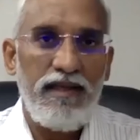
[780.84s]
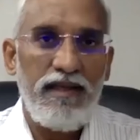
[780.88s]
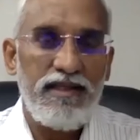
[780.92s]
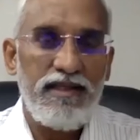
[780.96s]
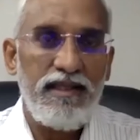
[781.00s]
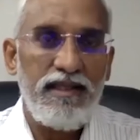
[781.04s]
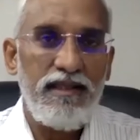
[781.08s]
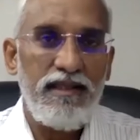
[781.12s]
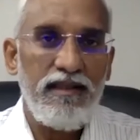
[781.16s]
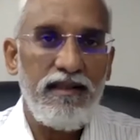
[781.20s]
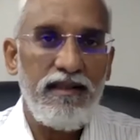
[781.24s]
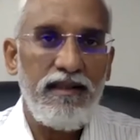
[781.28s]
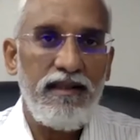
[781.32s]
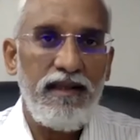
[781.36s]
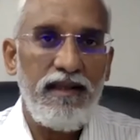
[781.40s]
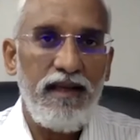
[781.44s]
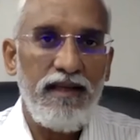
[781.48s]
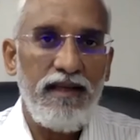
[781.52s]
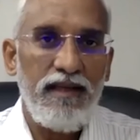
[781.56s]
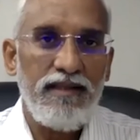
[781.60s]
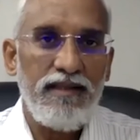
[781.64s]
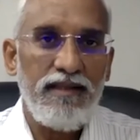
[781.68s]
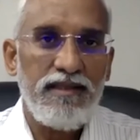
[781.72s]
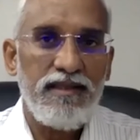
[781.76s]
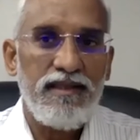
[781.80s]
said it
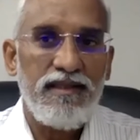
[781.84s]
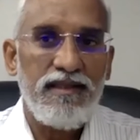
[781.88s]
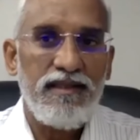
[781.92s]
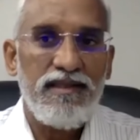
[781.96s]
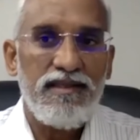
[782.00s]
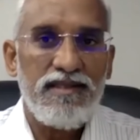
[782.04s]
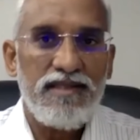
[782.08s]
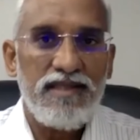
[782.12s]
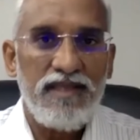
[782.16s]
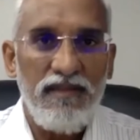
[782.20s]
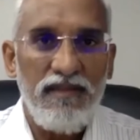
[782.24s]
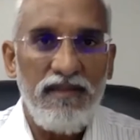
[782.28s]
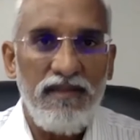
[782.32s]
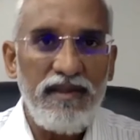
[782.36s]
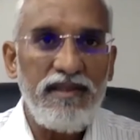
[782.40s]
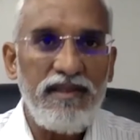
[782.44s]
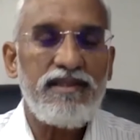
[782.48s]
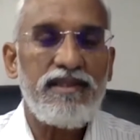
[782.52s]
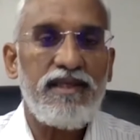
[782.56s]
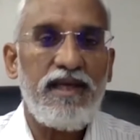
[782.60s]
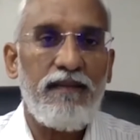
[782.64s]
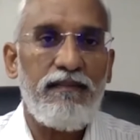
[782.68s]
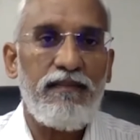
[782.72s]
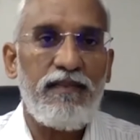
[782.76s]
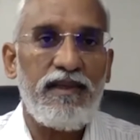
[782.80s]
has 7
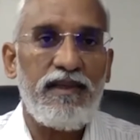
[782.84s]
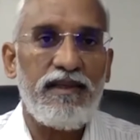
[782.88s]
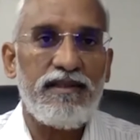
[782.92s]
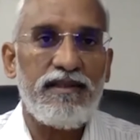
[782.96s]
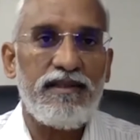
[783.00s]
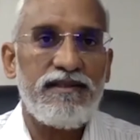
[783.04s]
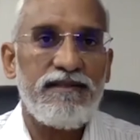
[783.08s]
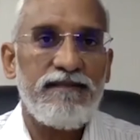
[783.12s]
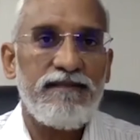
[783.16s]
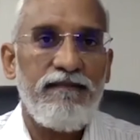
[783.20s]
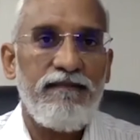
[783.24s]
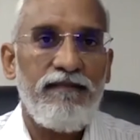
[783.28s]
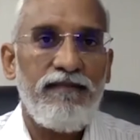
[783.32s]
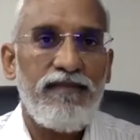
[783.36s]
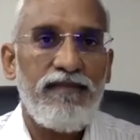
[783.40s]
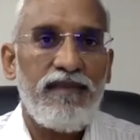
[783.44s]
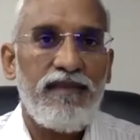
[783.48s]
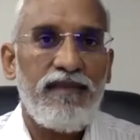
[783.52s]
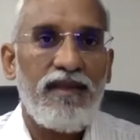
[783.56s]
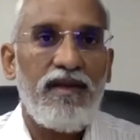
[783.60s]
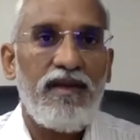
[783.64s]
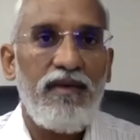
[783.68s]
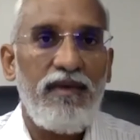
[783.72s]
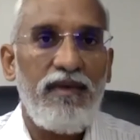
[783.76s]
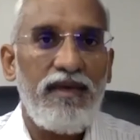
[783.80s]
chapters.
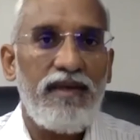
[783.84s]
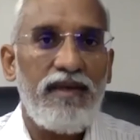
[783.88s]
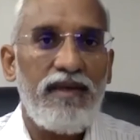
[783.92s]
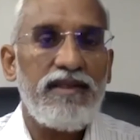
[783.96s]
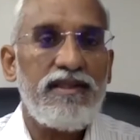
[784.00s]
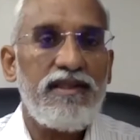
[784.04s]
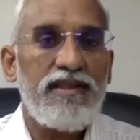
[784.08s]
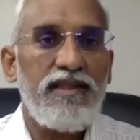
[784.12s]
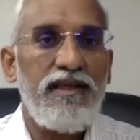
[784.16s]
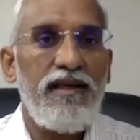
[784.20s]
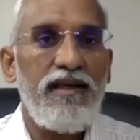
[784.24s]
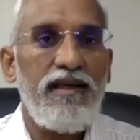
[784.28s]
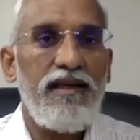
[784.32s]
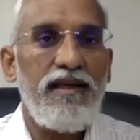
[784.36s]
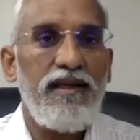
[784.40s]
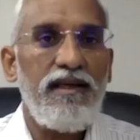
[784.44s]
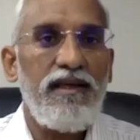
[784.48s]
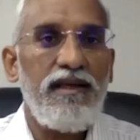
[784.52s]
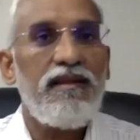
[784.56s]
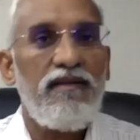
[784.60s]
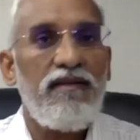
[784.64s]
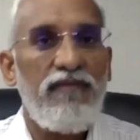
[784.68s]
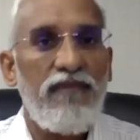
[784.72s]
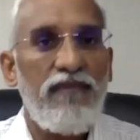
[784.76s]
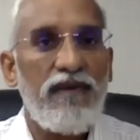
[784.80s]
Now, interestingly,
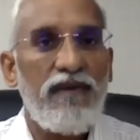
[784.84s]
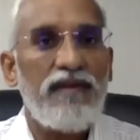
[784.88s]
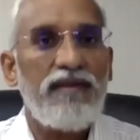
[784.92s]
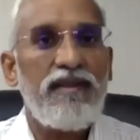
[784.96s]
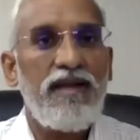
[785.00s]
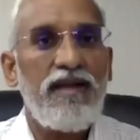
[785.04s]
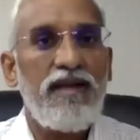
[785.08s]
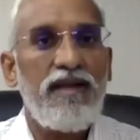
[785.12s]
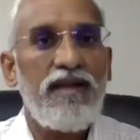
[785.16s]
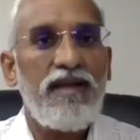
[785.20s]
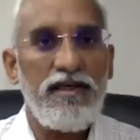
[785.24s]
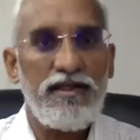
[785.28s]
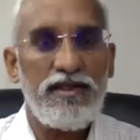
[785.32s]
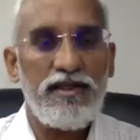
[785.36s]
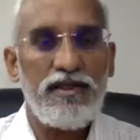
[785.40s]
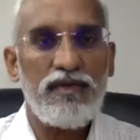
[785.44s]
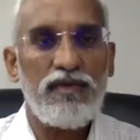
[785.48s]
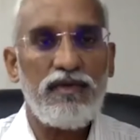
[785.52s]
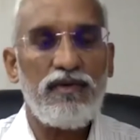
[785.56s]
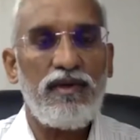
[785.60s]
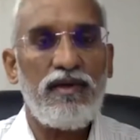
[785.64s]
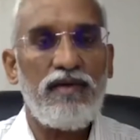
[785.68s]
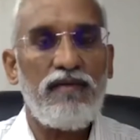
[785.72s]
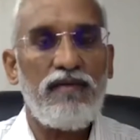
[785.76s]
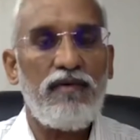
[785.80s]
the further addition
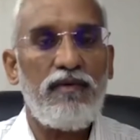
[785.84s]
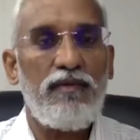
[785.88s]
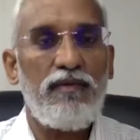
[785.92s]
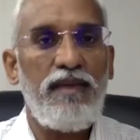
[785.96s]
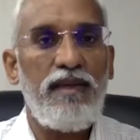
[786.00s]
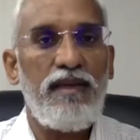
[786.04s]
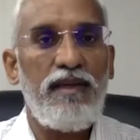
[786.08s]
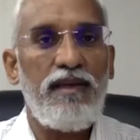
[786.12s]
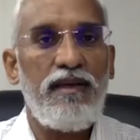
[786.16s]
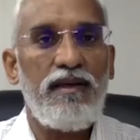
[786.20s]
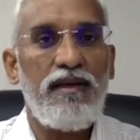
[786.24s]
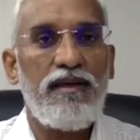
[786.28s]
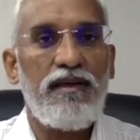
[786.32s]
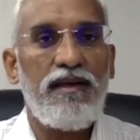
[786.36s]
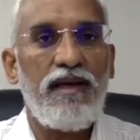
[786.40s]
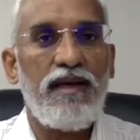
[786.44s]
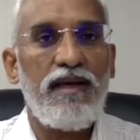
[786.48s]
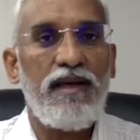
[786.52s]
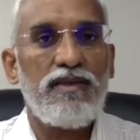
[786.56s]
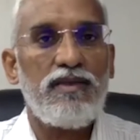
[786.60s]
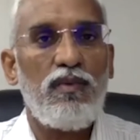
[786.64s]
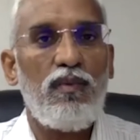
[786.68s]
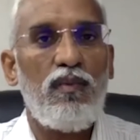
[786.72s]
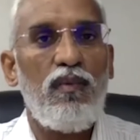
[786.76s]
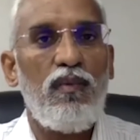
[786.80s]
to that would be it
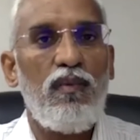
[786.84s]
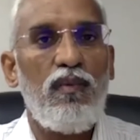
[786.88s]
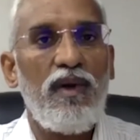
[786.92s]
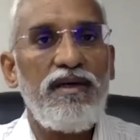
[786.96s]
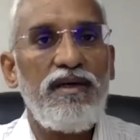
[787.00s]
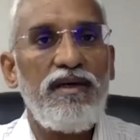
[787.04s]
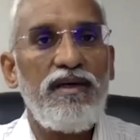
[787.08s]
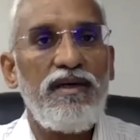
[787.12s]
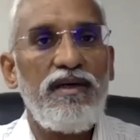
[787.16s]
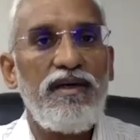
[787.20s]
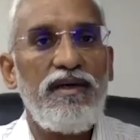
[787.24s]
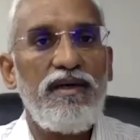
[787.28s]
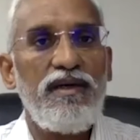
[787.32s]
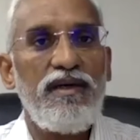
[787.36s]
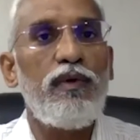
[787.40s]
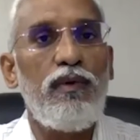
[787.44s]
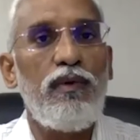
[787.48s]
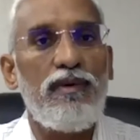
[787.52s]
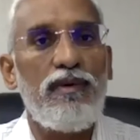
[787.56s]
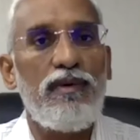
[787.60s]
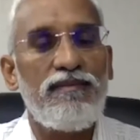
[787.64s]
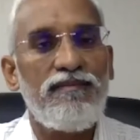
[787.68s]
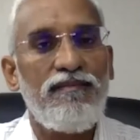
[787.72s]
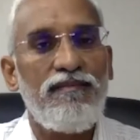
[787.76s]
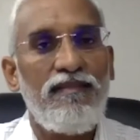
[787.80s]
has one schedule
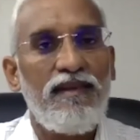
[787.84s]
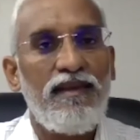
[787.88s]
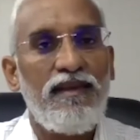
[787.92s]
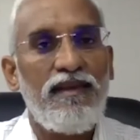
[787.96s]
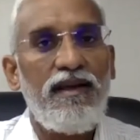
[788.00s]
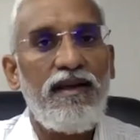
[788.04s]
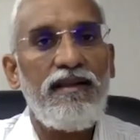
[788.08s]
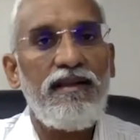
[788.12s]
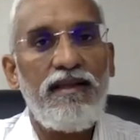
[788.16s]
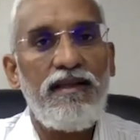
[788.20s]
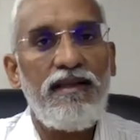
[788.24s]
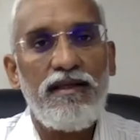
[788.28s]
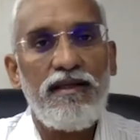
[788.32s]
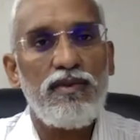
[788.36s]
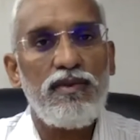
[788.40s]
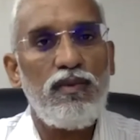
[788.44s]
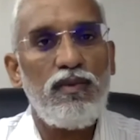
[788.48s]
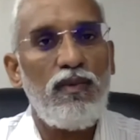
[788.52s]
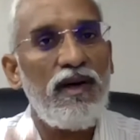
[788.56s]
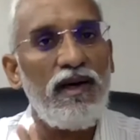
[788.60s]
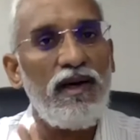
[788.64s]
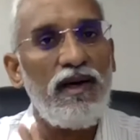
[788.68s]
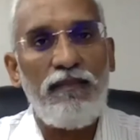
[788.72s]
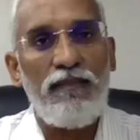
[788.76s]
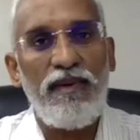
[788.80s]
and there is
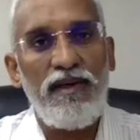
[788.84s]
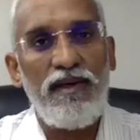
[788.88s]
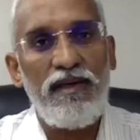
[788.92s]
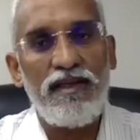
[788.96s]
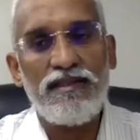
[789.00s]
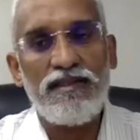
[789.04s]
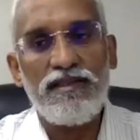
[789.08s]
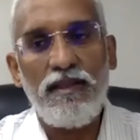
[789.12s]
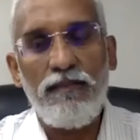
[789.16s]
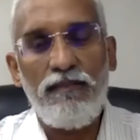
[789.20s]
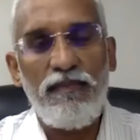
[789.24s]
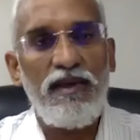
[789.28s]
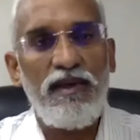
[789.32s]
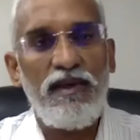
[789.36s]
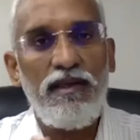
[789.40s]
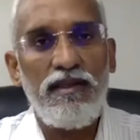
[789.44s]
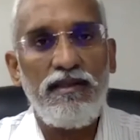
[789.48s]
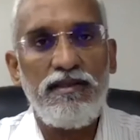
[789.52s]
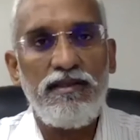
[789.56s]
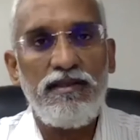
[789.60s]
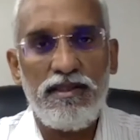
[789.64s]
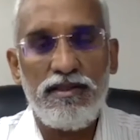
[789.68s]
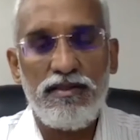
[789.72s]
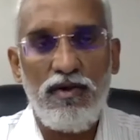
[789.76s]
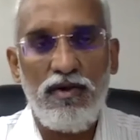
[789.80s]
one appendix.
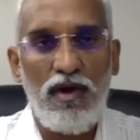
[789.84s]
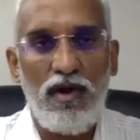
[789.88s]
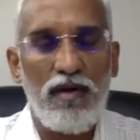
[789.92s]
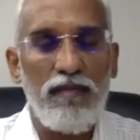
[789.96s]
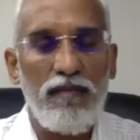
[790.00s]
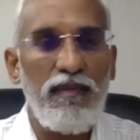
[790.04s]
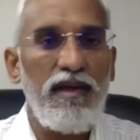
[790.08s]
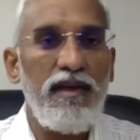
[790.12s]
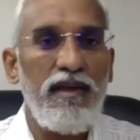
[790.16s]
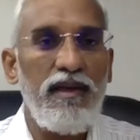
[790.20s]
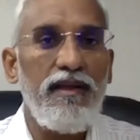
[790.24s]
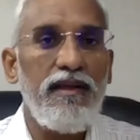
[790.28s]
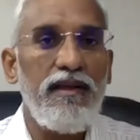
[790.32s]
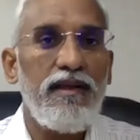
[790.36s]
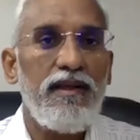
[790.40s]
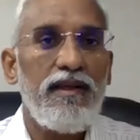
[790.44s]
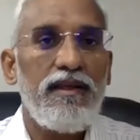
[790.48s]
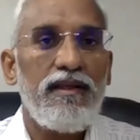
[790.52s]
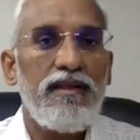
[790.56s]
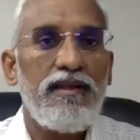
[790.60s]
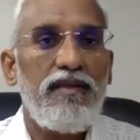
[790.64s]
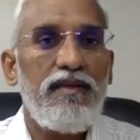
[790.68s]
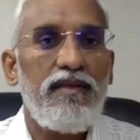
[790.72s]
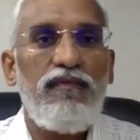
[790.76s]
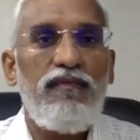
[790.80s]
Appendix is normally
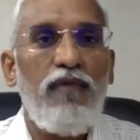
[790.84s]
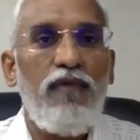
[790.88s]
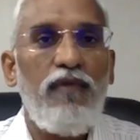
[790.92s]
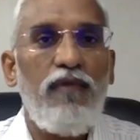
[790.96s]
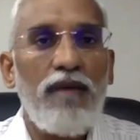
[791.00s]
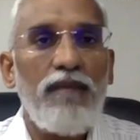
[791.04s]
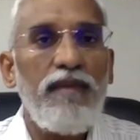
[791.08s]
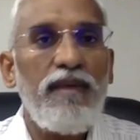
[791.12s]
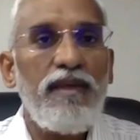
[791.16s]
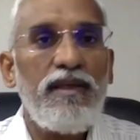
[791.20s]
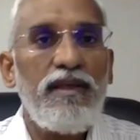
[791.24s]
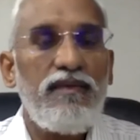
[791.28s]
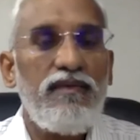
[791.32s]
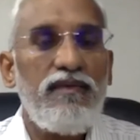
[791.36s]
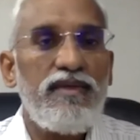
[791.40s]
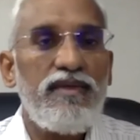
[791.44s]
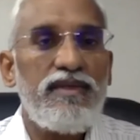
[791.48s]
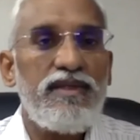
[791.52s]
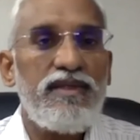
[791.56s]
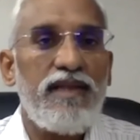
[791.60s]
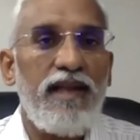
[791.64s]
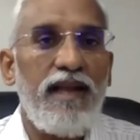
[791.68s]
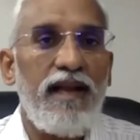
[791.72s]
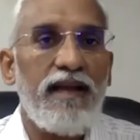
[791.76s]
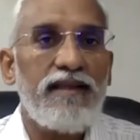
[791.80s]
the format
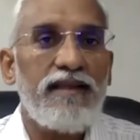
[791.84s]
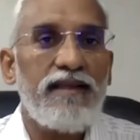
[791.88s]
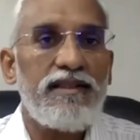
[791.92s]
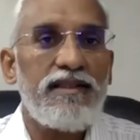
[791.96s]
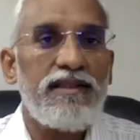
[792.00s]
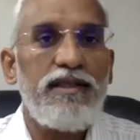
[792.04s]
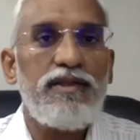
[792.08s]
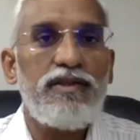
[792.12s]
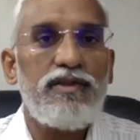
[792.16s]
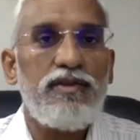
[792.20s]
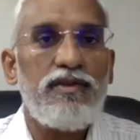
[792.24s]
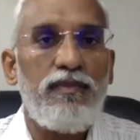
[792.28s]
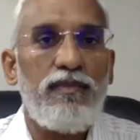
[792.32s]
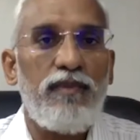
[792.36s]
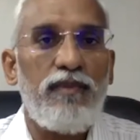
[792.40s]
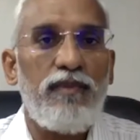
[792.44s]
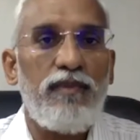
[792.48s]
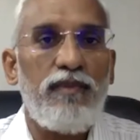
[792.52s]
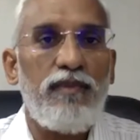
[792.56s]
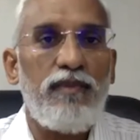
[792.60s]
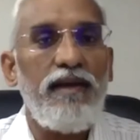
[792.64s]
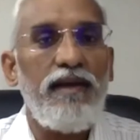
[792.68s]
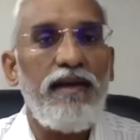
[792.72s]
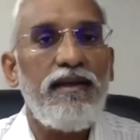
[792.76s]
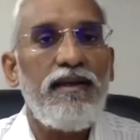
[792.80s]
which an act seeks to
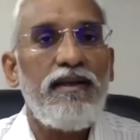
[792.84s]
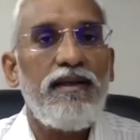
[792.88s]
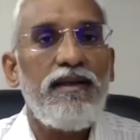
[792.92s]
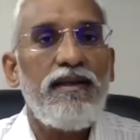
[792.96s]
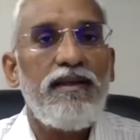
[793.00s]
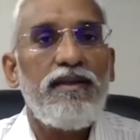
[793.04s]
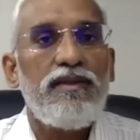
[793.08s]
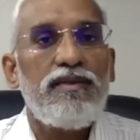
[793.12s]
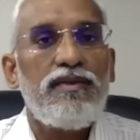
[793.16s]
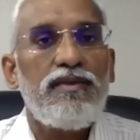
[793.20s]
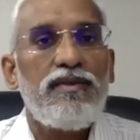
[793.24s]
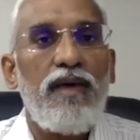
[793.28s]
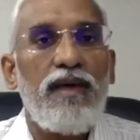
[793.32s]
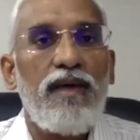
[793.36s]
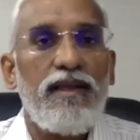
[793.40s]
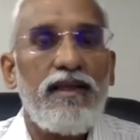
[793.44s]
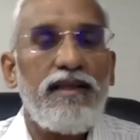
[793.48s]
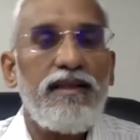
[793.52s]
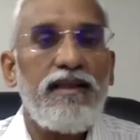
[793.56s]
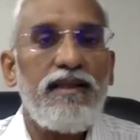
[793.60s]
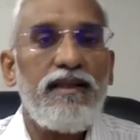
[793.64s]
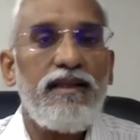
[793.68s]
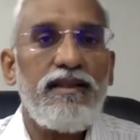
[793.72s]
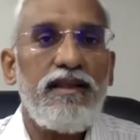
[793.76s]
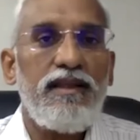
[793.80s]
provide. So
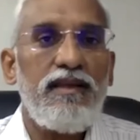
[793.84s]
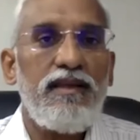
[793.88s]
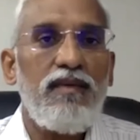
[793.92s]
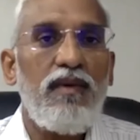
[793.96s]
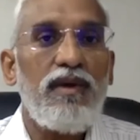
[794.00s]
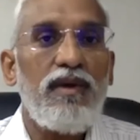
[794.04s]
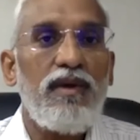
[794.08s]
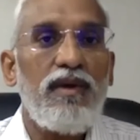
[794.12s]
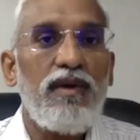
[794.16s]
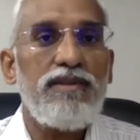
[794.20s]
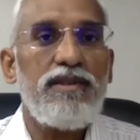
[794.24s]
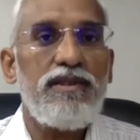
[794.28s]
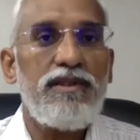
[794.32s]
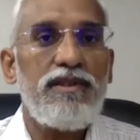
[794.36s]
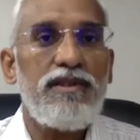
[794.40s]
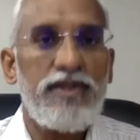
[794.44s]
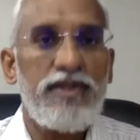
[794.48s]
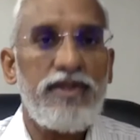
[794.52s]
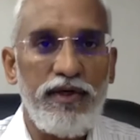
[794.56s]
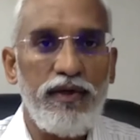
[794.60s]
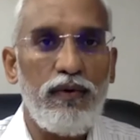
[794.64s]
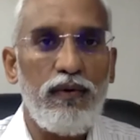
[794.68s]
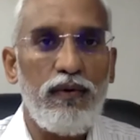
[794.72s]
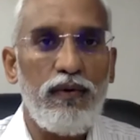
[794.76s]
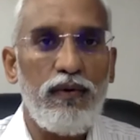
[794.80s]
other than that, what is this
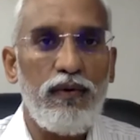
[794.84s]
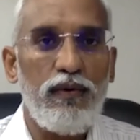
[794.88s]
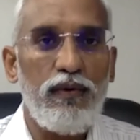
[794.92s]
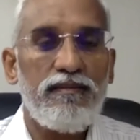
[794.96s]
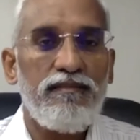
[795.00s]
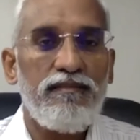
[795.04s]
schedule?